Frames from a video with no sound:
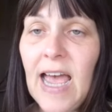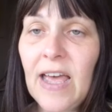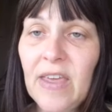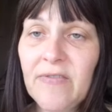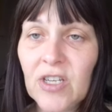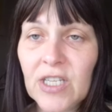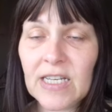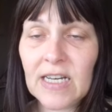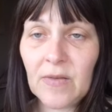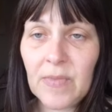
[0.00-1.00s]
and they've just
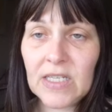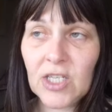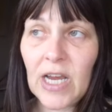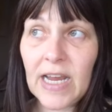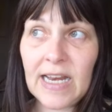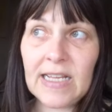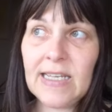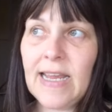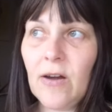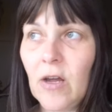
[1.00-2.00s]
done another meter check, and
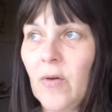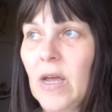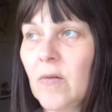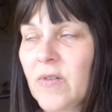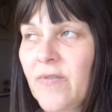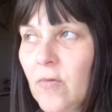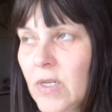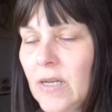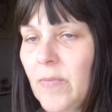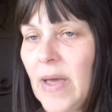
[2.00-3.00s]
it's now going up to
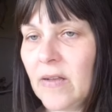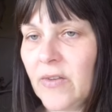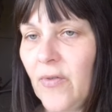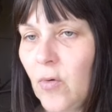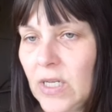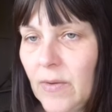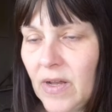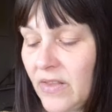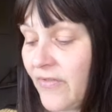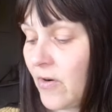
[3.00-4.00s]
fourteen pounds forty a
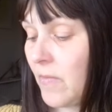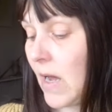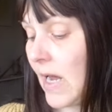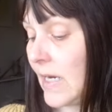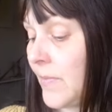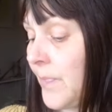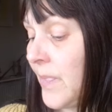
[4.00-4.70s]
month from May.